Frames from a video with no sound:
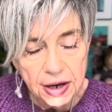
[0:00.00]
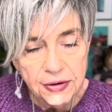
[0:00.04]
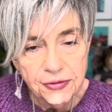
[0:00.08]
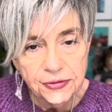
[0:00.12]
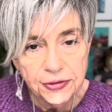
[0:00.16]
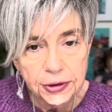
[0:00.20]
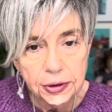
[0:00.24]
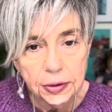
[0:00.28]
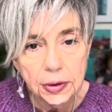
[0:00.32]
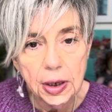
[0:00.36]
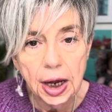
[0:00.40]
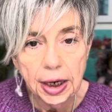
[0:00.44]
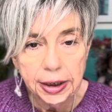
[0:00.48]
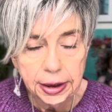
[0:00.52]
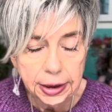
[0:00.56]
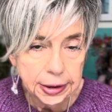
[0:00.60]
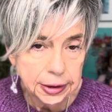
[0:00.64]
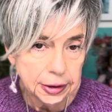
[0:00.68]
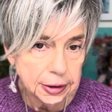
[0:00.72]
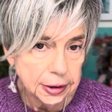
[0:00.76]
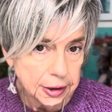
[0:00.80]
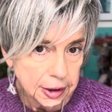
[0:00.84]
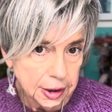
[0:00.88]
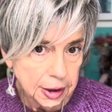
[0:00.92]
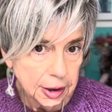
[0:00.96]
feel I can
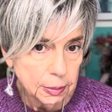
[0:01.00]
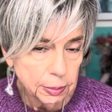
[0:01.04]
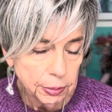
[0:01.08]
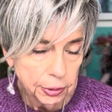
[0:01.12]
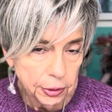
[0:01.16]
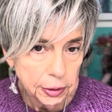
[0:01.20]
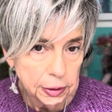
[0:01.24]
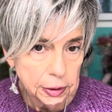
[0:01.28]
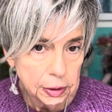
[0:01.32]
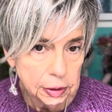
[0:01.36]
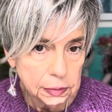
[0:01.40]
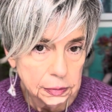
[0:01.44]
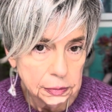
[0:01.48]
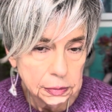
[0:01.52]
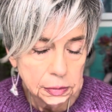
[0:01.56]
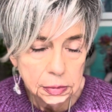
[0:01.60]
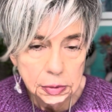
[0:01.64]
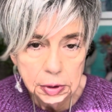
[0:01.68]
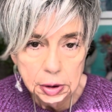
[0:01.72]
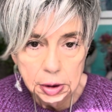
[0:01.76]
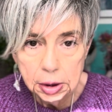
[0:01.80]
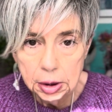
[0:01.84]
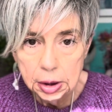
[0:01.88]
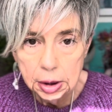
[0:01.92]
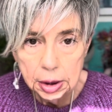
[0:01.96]
keep her,
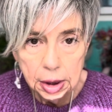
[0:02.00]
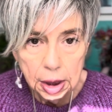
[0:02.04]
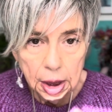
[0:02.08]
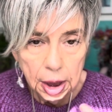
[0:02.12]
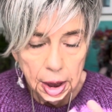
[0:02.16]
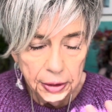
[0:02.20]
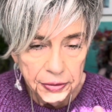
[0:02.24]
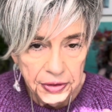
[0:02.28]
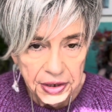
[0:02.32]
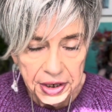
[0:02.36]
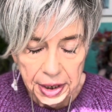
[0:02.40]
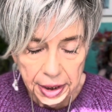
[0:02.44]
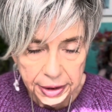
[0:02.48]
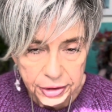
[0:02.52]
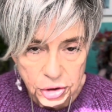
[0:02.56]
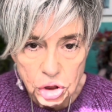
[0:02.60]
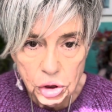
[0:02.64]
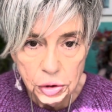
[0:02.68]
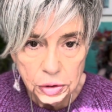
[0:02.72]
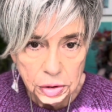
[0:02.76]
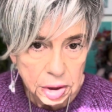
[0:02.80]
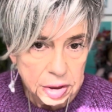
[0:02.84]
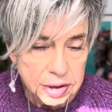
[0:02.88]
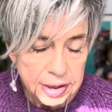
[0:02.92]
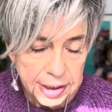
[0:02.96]
that I
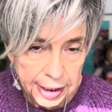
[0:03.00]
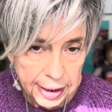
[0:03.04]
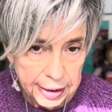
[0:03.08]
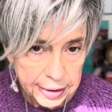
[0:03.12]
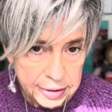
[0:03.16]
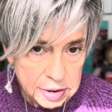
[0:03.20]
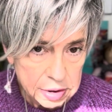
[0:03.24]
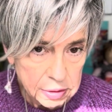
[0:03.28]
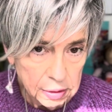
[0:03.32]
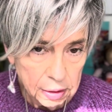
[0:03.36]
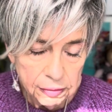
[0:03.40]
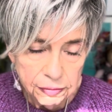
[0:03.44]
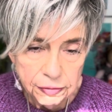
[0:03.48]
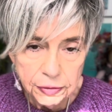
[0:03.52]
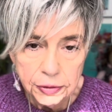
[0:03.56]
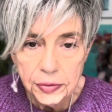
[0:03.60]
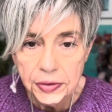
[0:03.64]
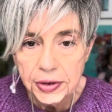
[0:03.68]
took the tags off her,